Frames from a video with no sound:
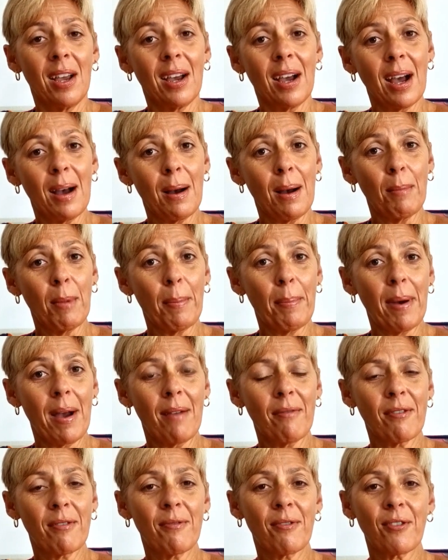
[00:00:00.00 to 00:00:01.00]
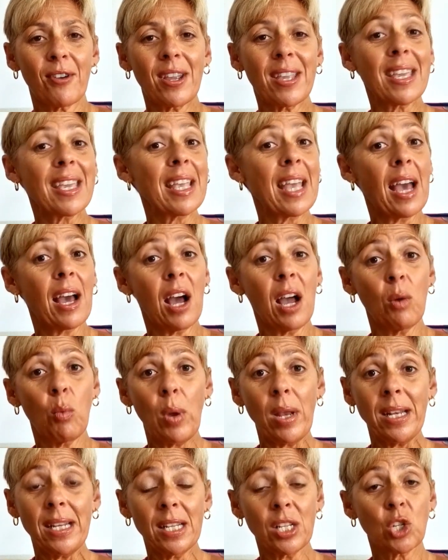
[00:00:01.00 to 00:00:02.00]
apart from freaking out, I
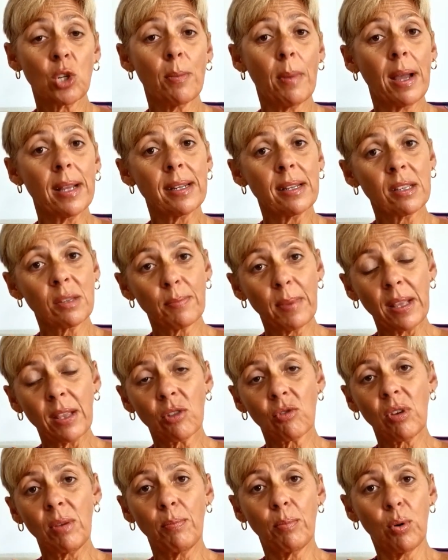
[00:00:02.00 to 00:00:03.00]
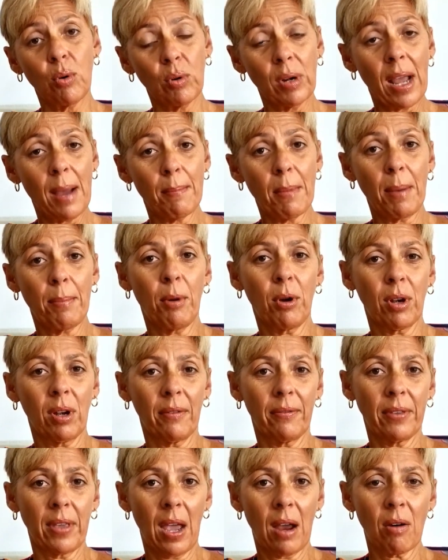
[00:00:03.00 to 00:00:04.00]
went into my dispensary, pulled out my bottle
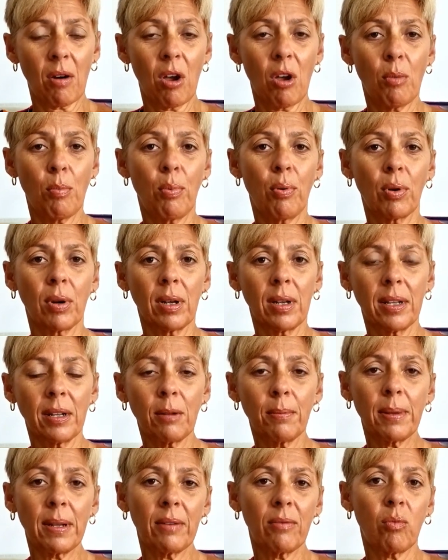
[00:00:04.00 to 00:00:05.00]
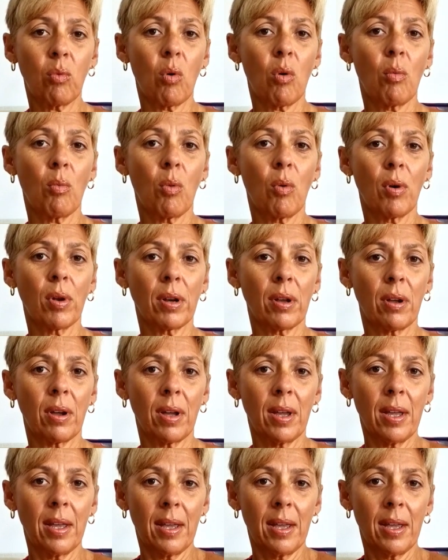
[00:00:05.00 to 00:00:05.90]
of Yarrow, put a little bit of warm water,